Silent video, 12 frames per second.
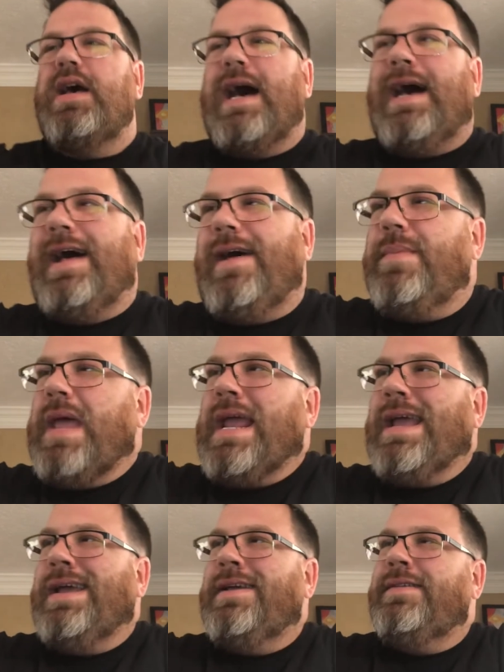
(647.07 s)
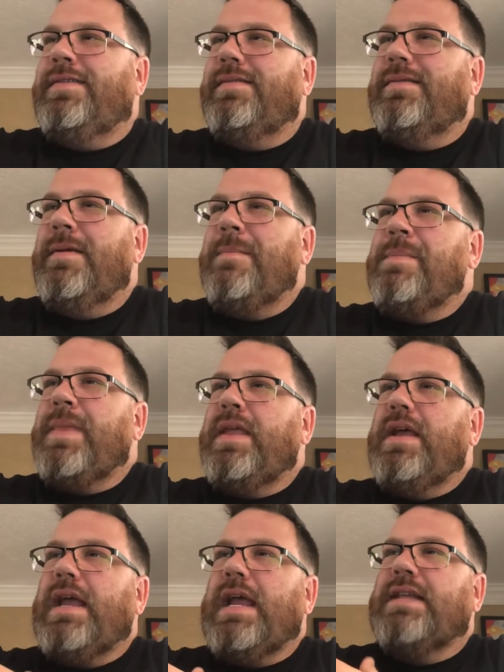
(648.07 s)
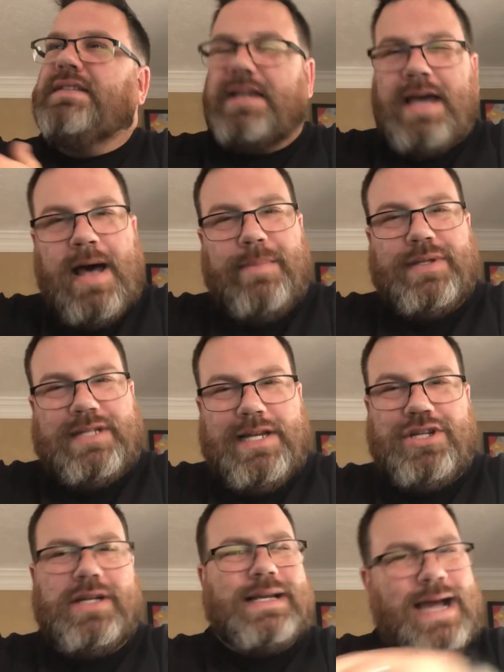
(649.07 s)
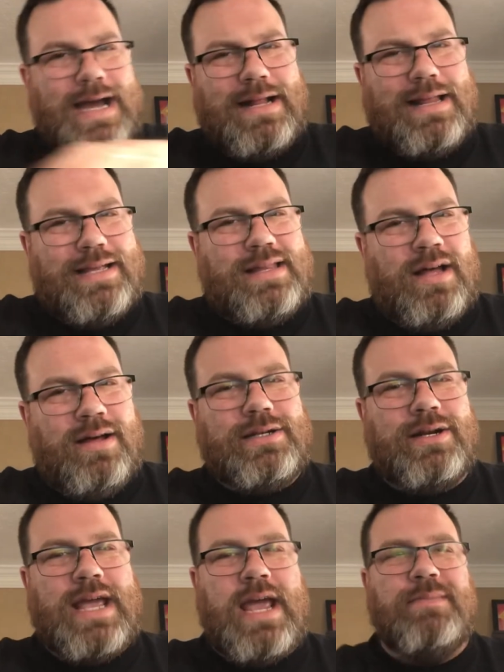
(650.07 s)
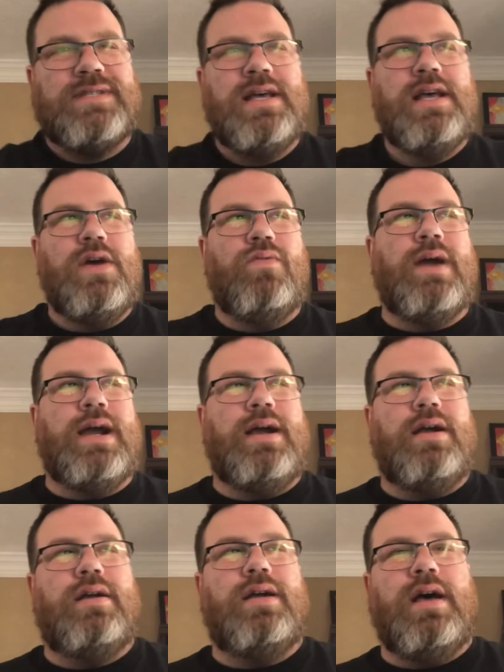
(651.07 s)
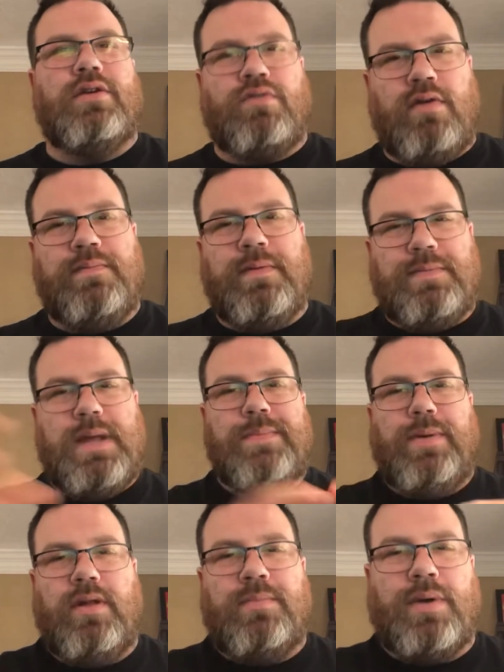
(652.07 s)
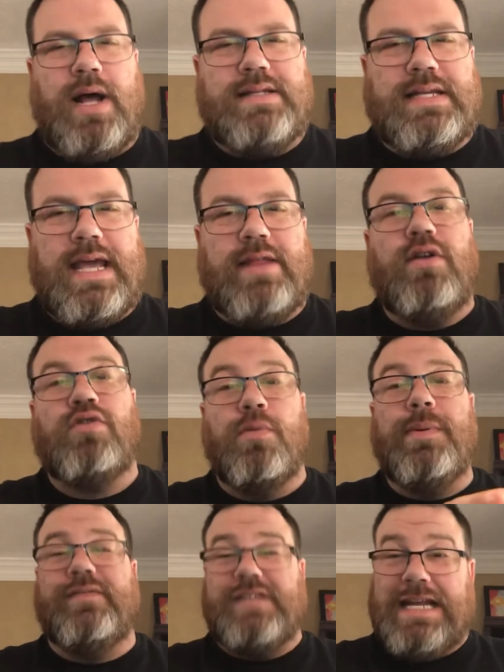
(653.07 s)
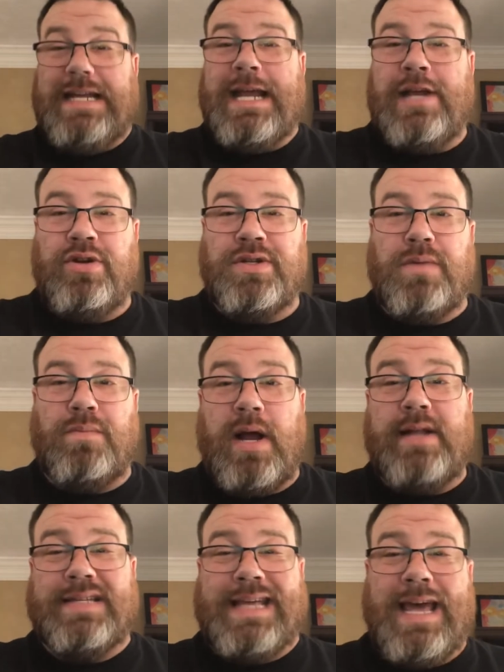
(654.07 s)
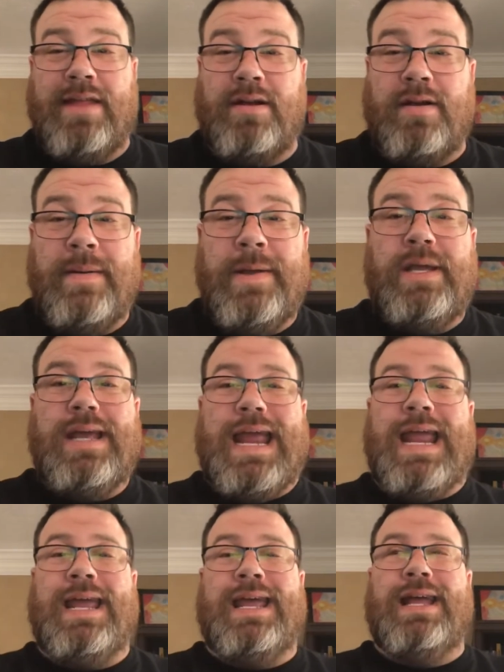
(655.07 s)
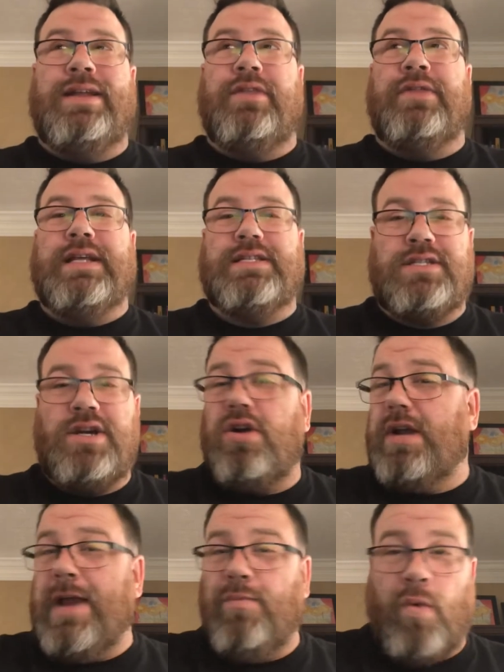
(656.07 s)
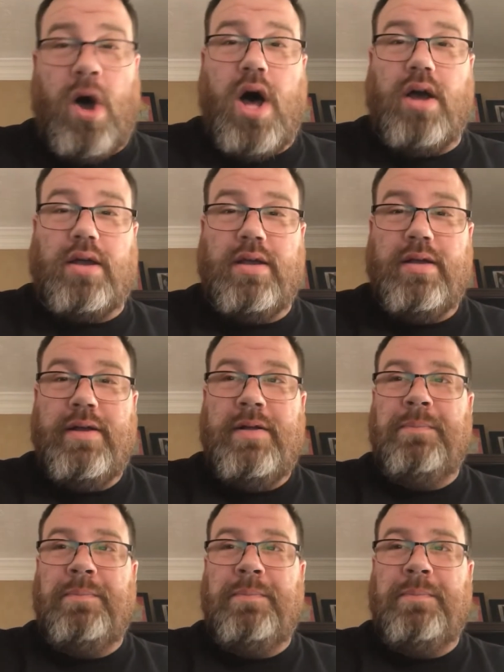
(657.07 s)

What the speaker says: And it's a competition, kind of like the Hunger Games, where a group of people are brought together, a group of teenagers are brought together, and they start a walk.